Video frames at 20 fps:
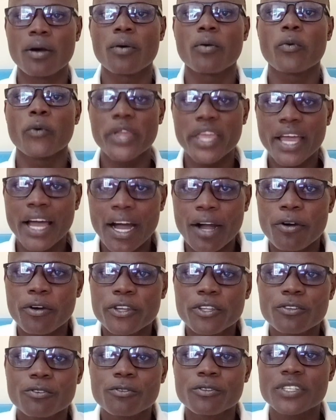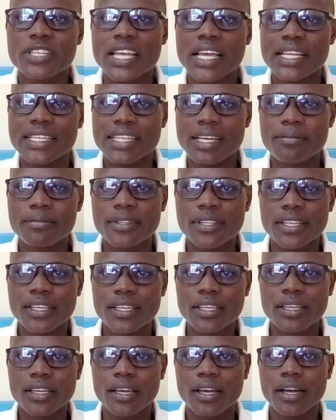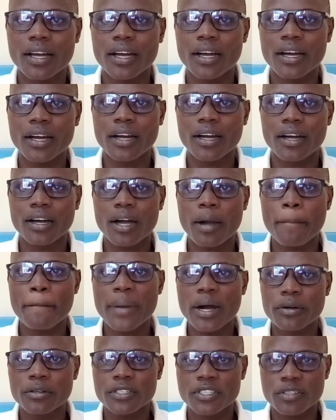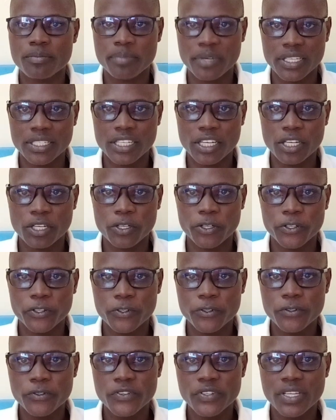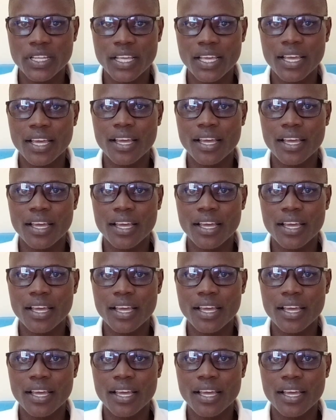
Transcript: We are going to share something about spectacle use,